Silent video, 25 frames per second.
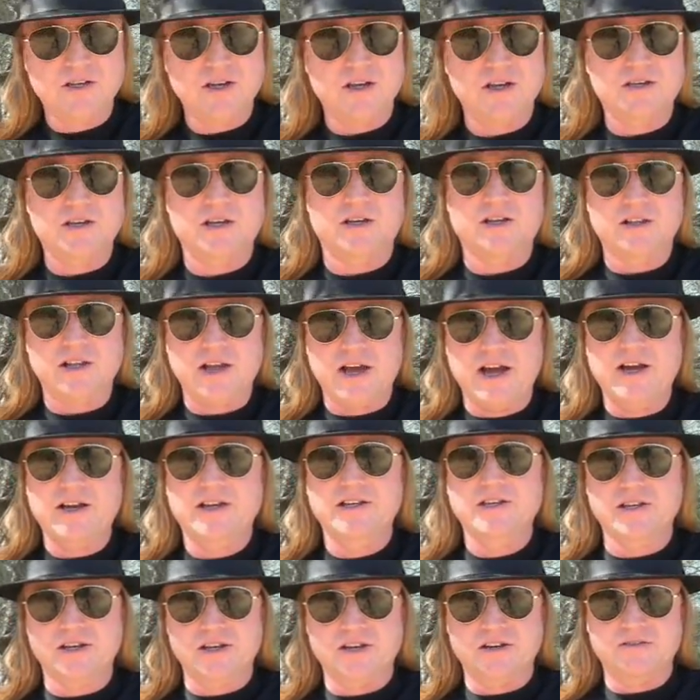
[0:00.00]
as a
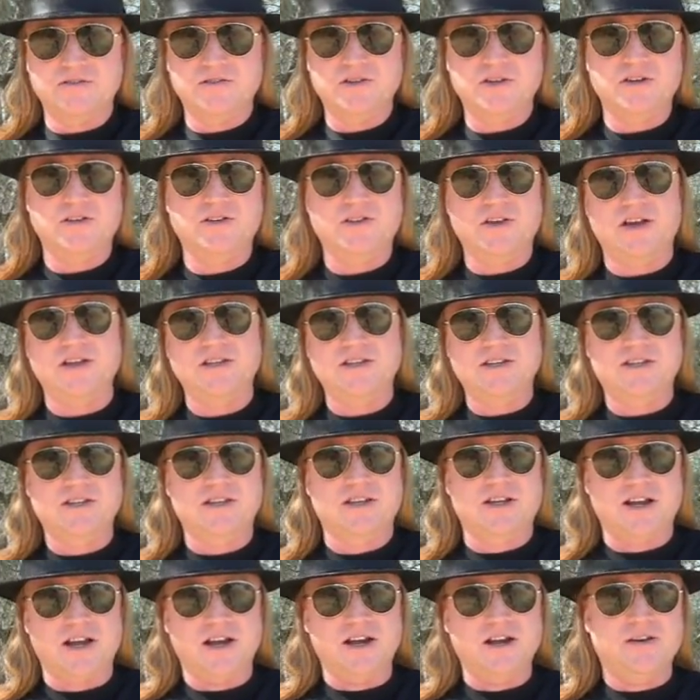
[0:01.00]
laxative, so that's
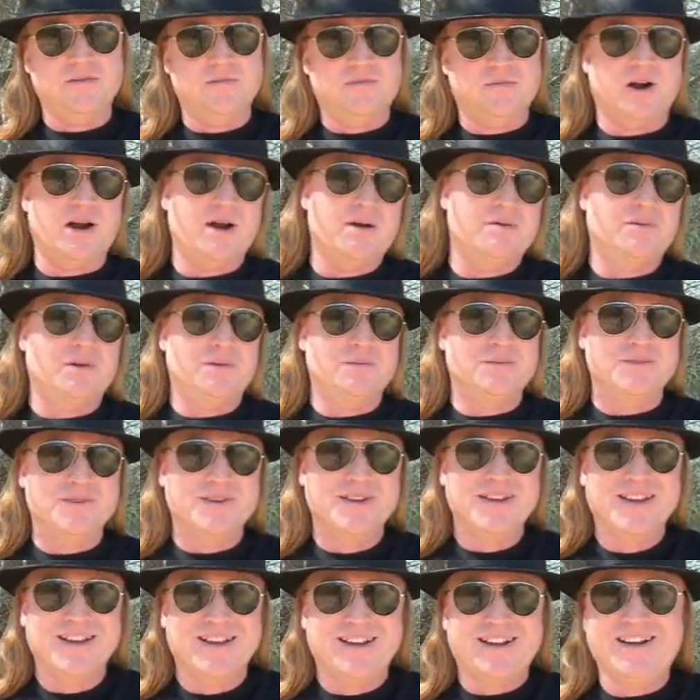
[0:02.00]
the kind of problem
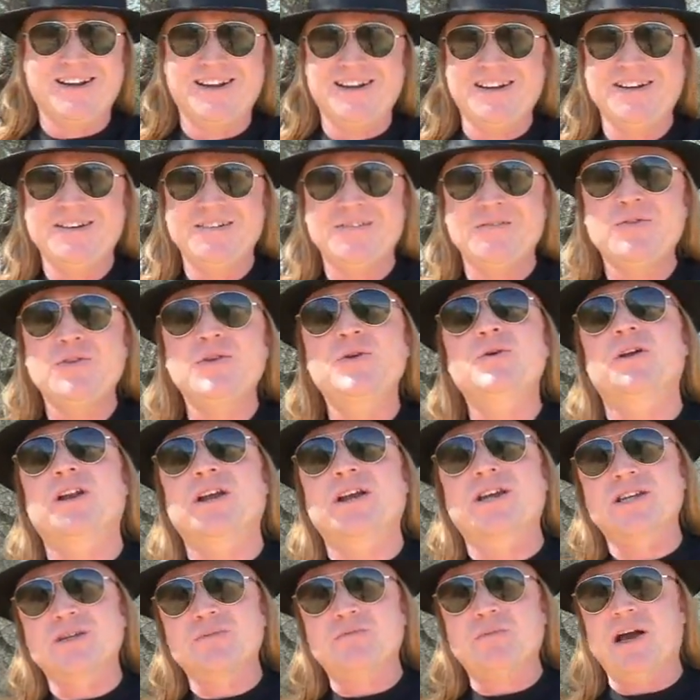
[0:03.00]
you would
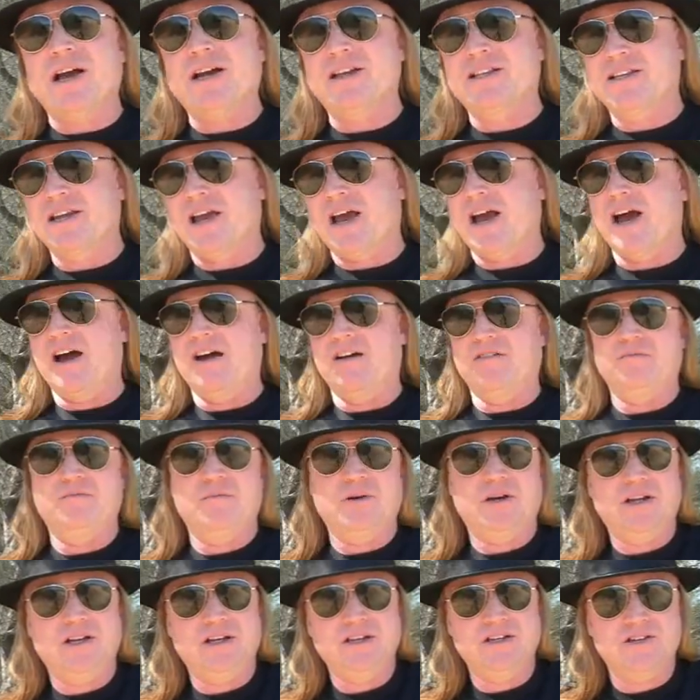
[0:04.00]
expect to have,
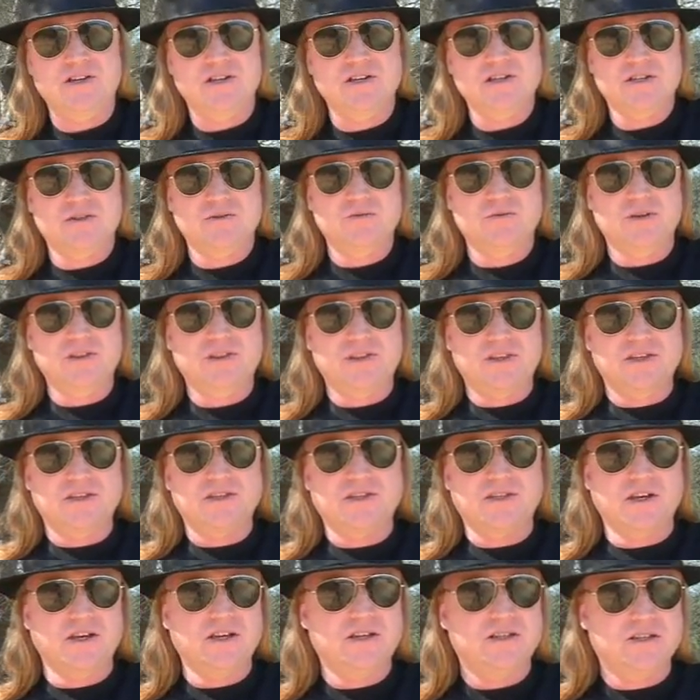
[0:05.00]
but just with the
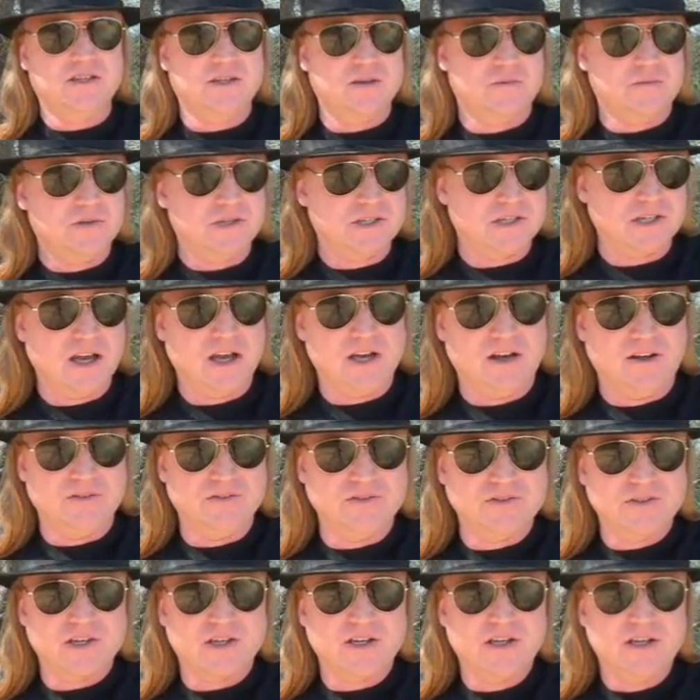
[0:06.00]
seeds
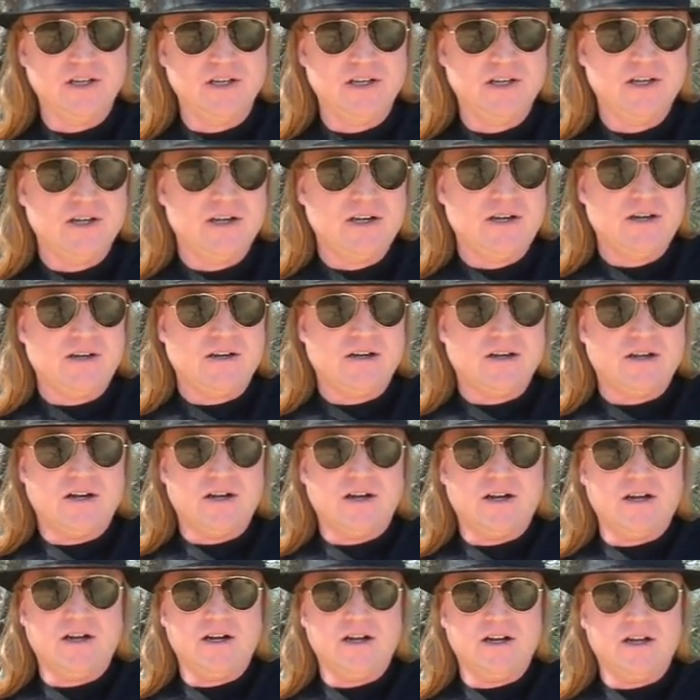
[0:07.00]
themselves,
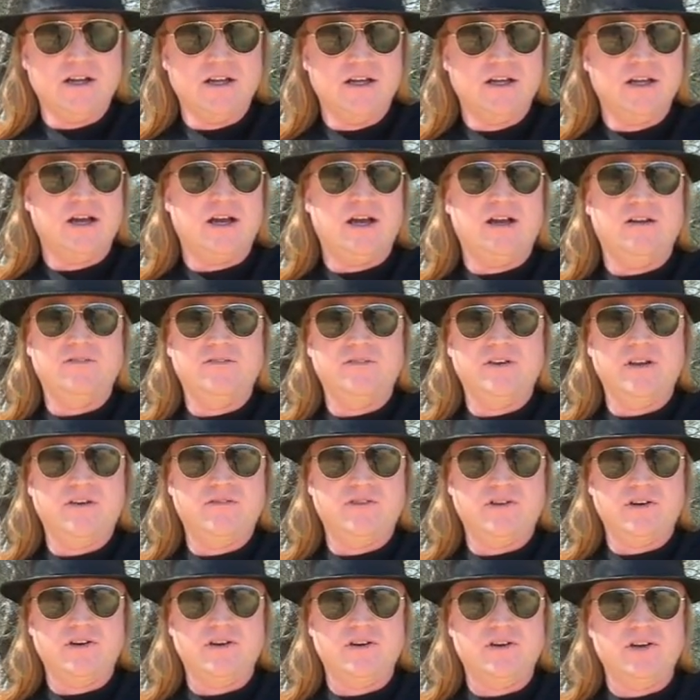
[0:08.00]
I've
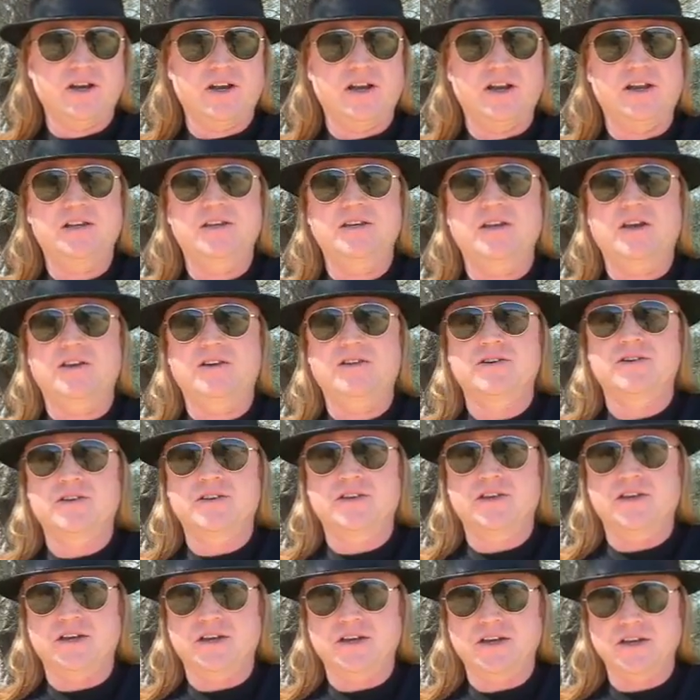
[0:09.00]
never heard any such
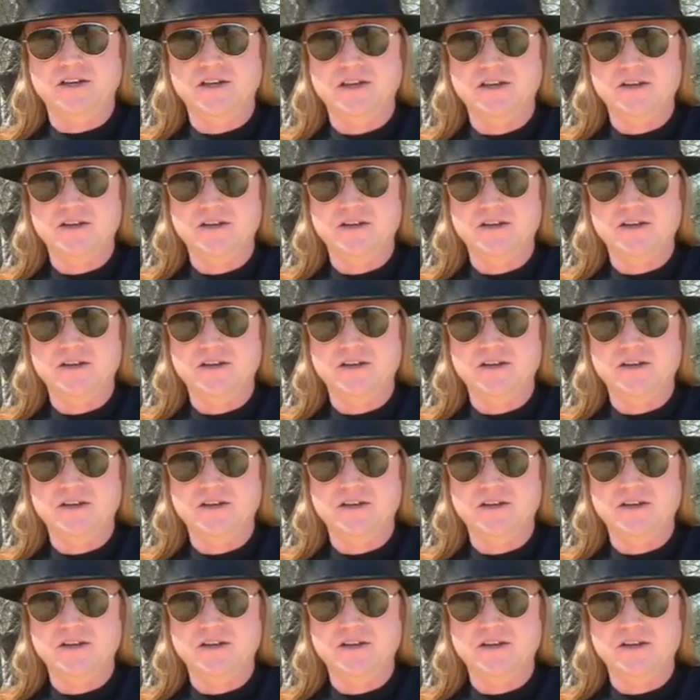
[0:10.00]
thing.